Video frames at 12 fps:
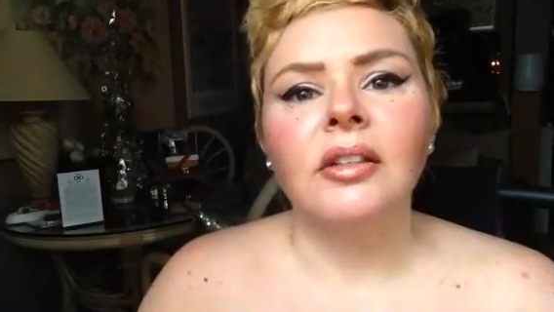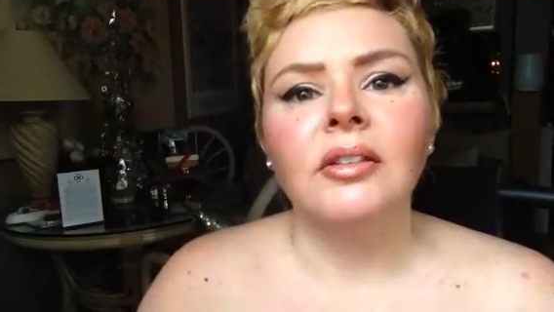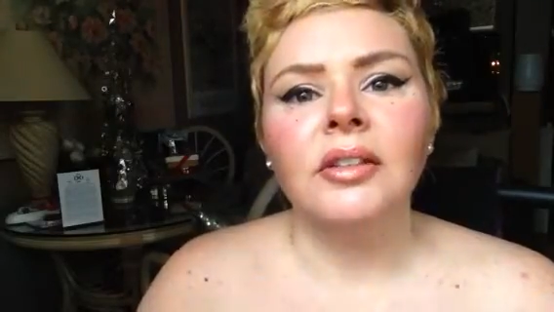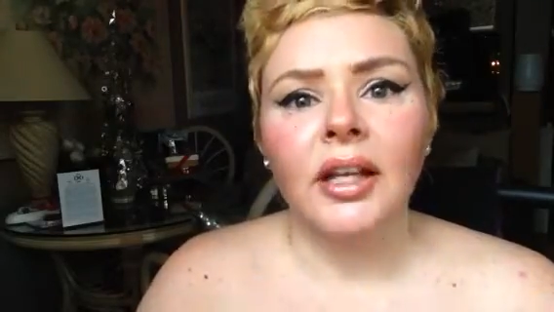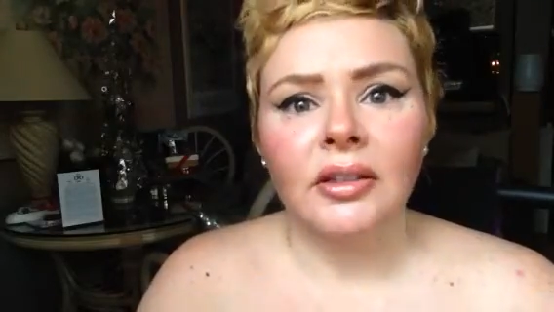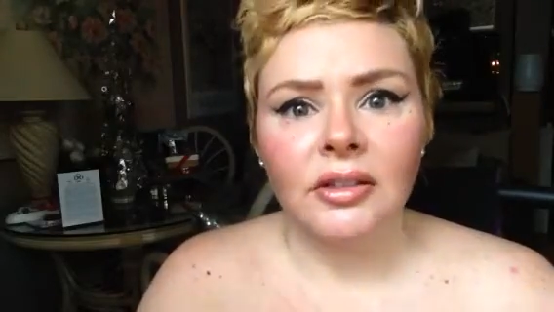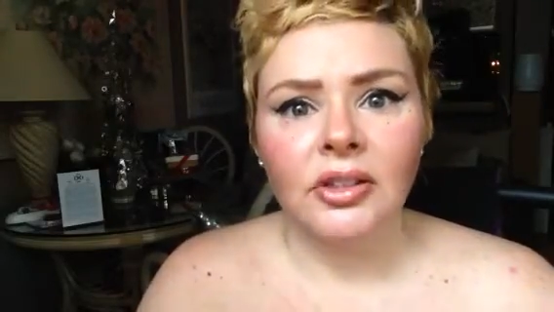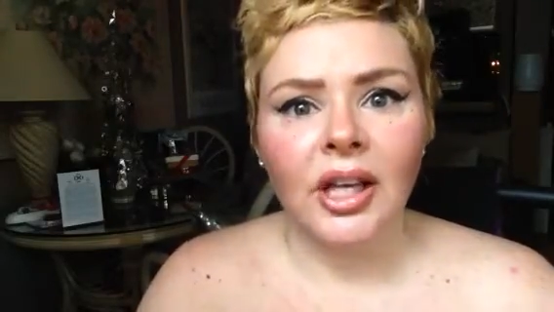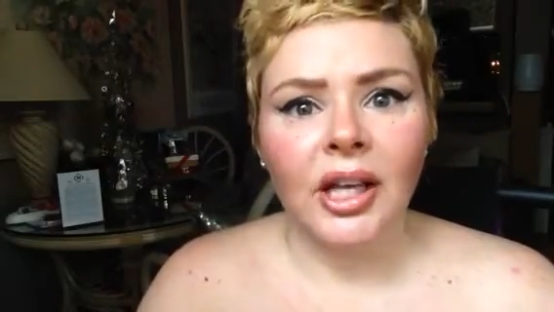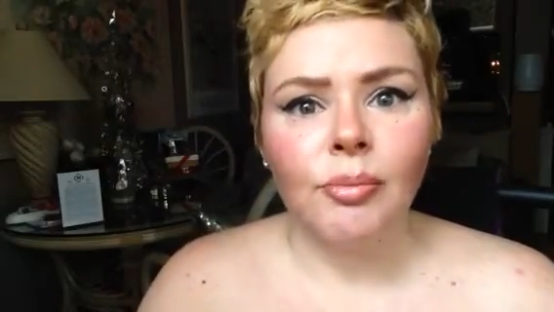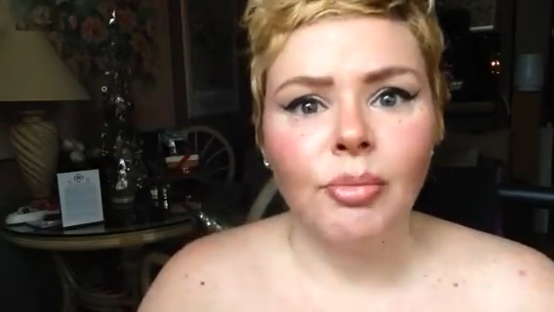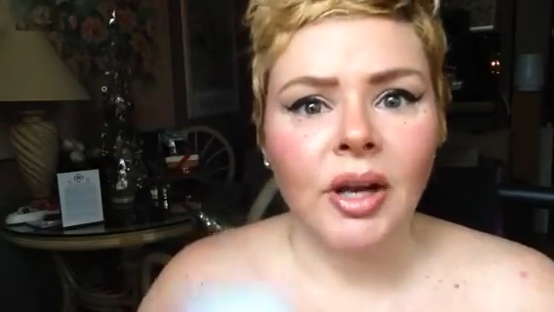
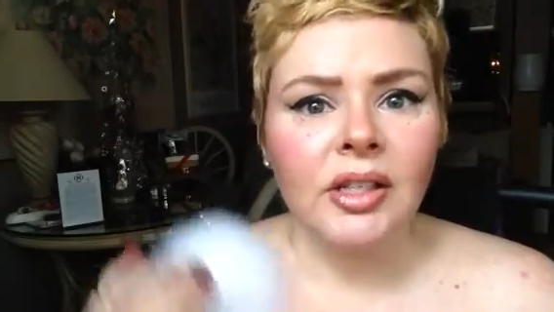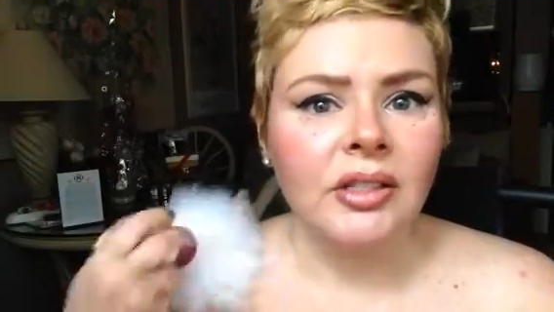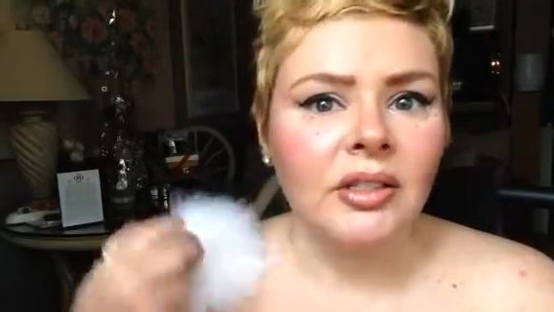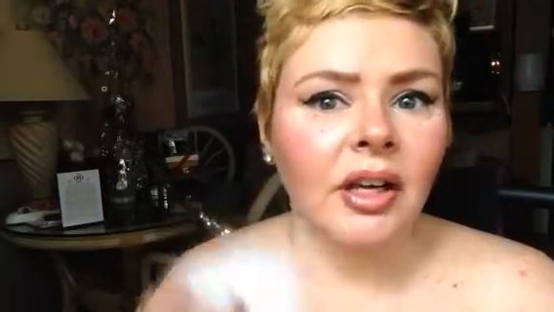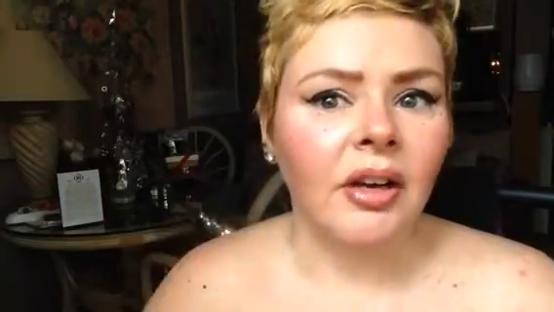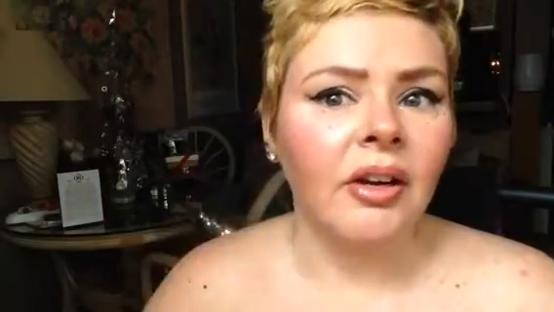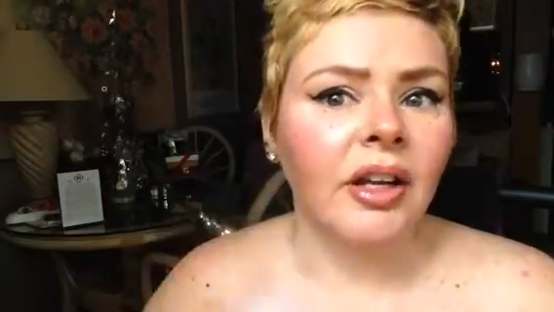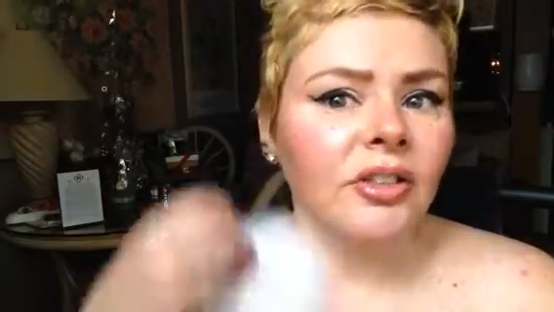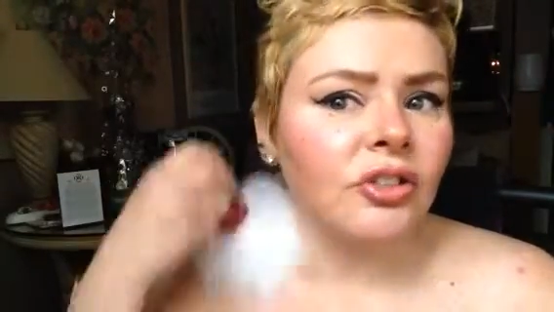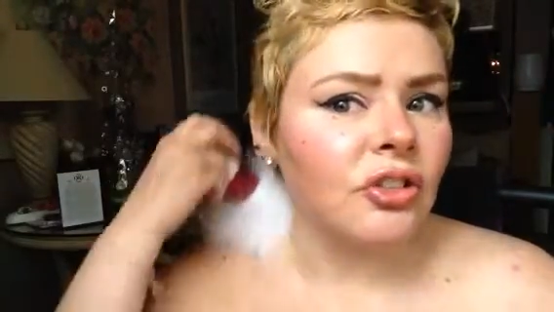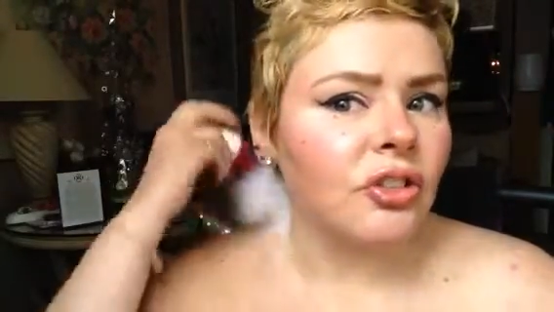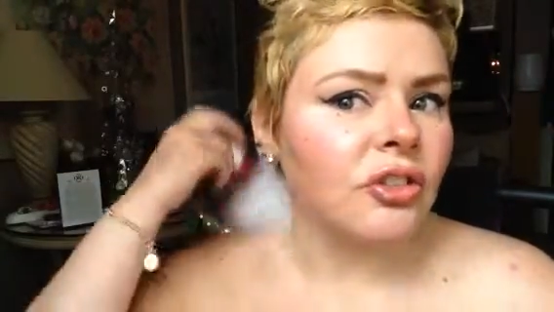décolleté breast area,
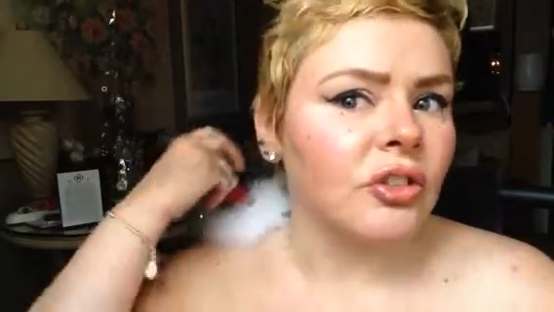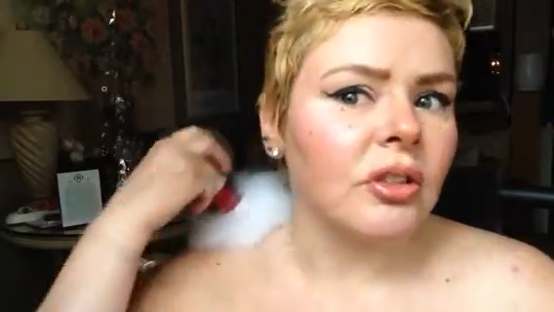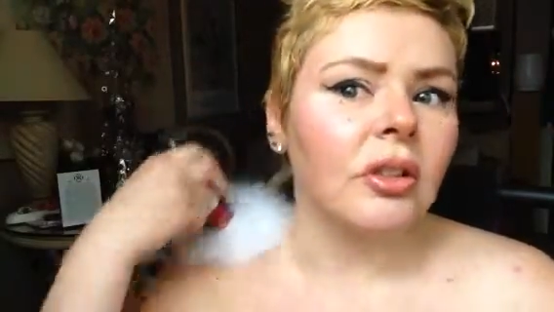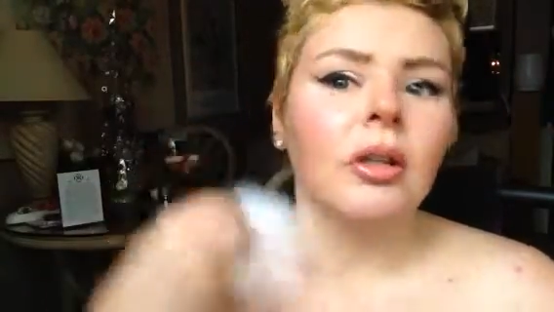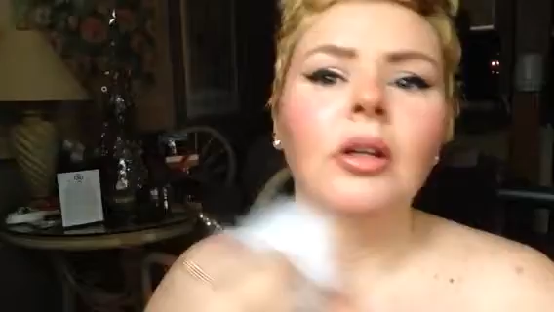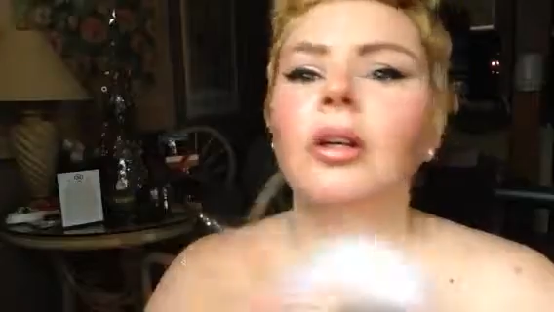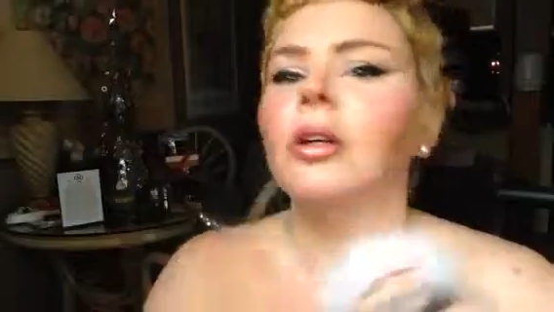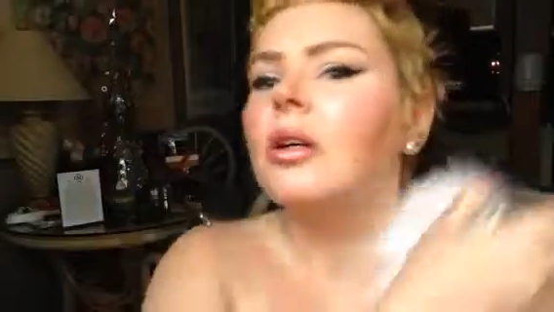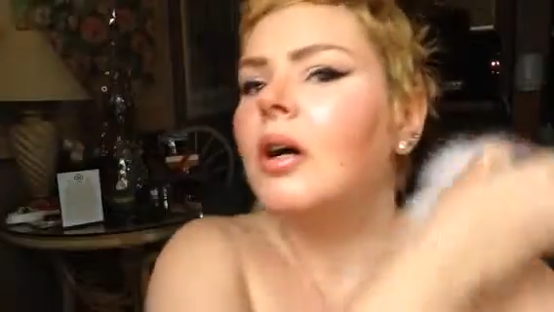just oh,